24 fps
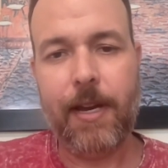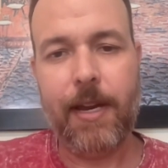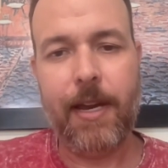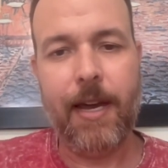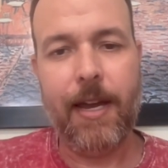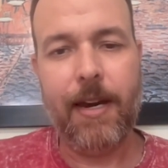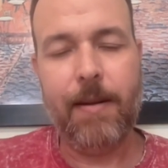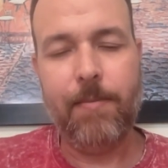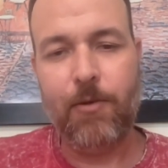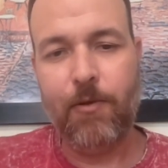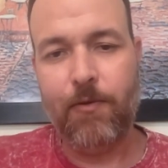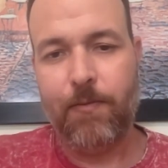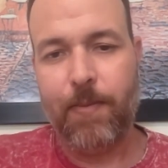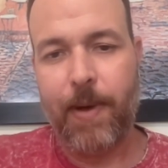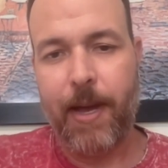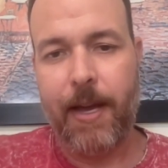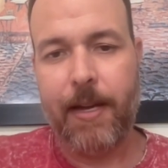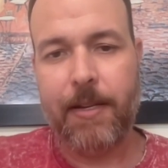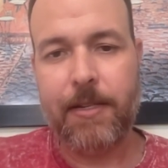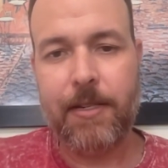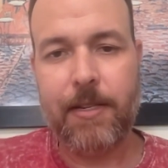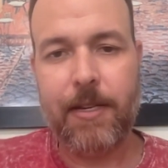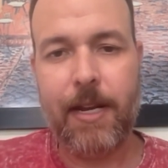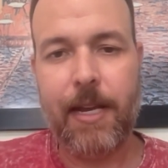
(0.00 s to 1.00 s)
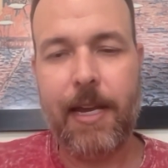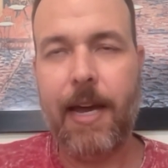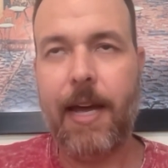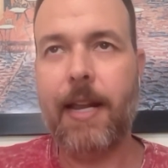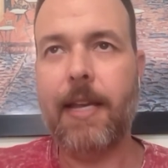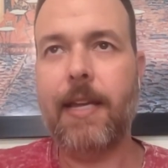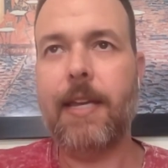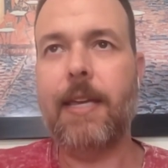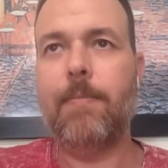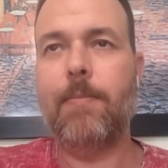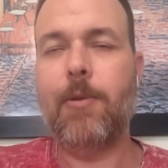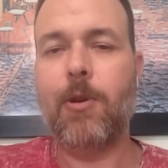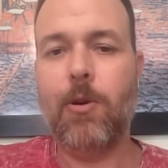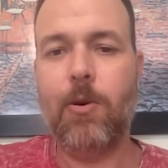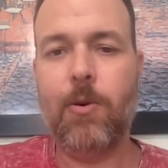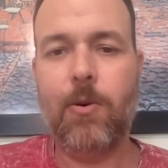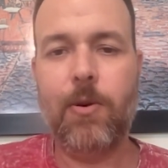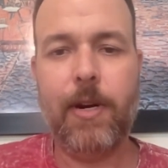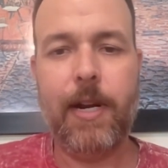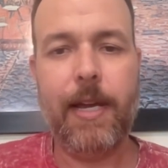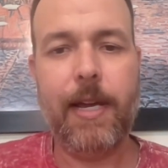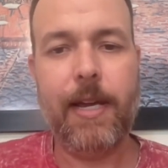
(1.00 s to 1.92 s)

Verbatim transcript: I got to move past it. I got to keep going.